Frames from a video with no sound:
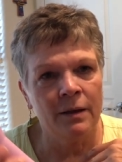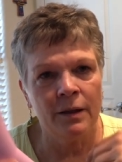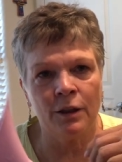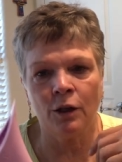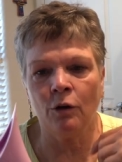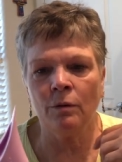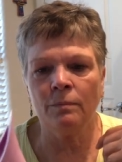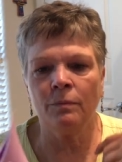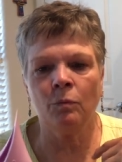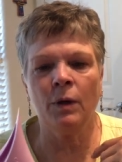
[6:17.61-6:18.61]
You know,
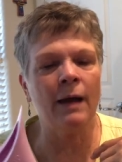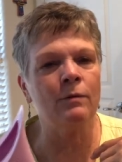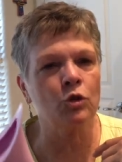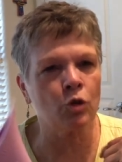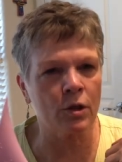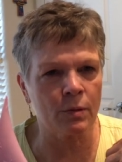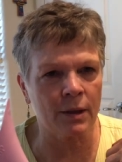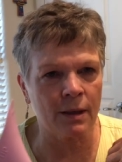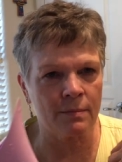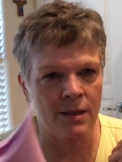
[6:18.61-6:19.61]
we have no choice when
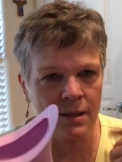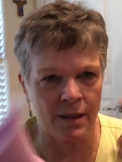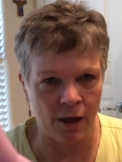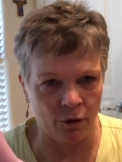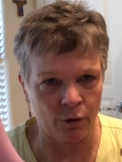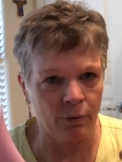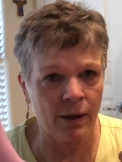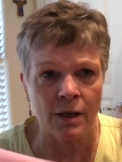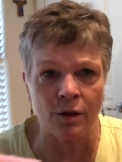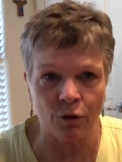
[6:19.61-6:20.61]
it comes to the other,
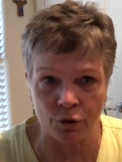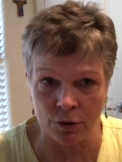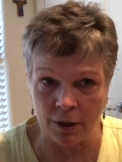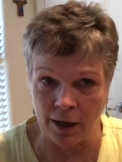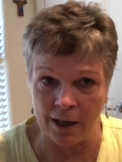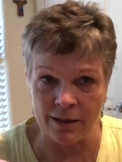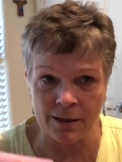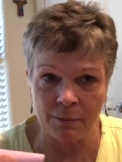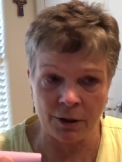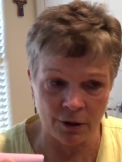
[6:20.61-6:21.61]
and neither do the guys.
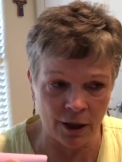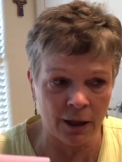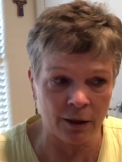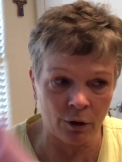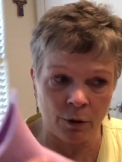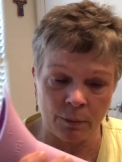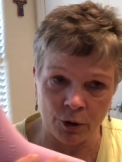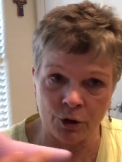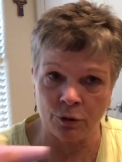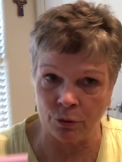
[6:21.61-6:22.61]
I mean, you gotta go number
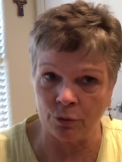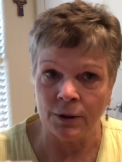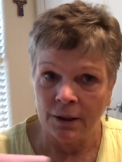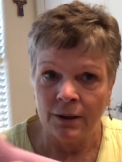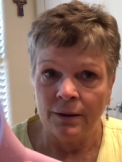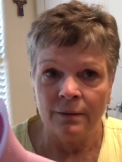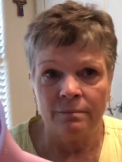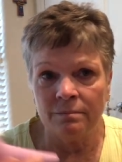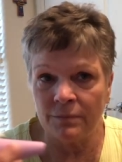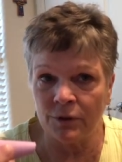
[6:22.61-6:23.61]
two,
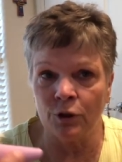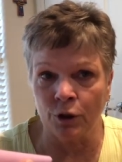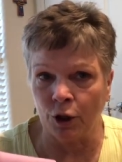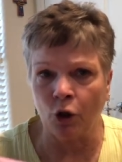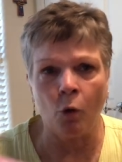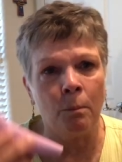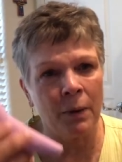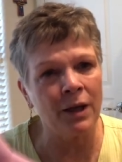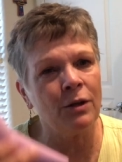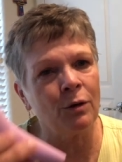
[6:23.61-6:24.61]
you're gonna go,
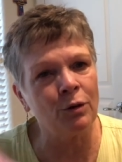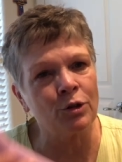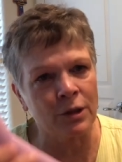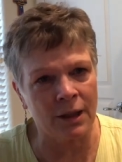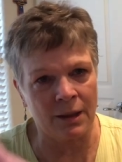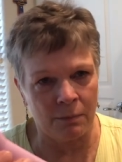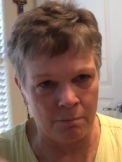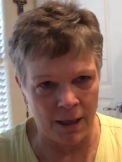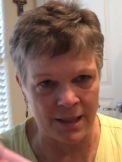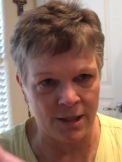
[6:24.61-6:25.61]
but you don't usually get the
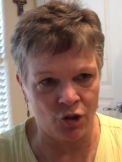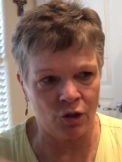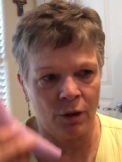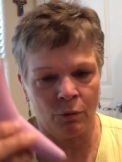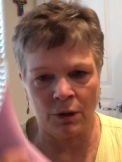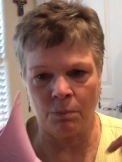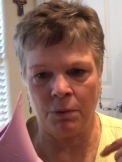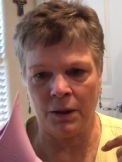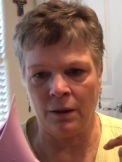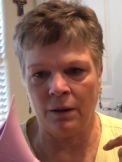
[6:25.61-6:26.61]
mess that you get with the
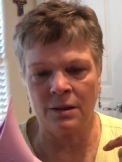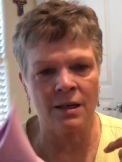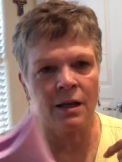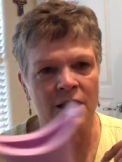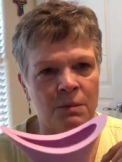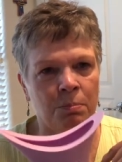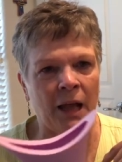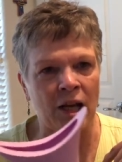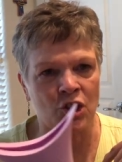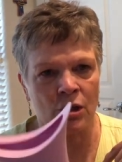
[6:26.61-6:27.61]
pee. It's not
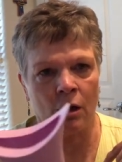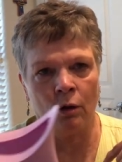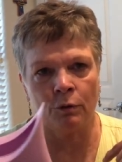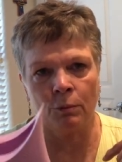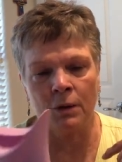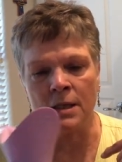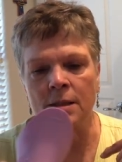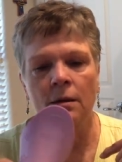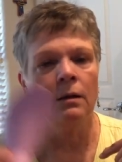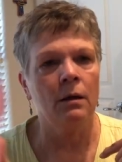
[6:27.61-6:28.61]
splashing all over the
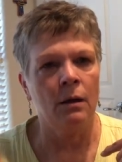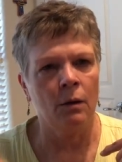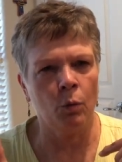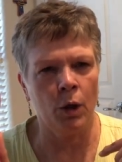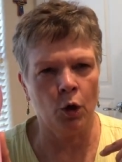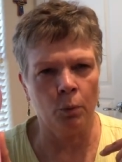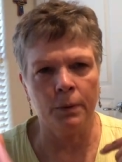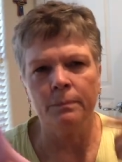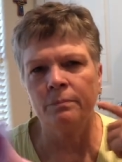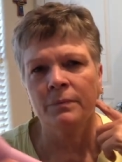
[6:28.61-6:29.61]
place, we hope.
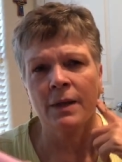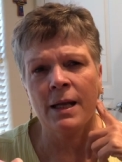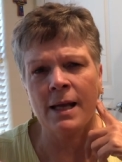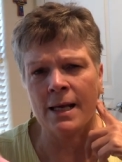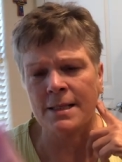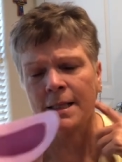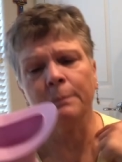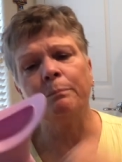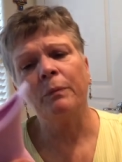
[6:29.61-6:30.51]
Nasty.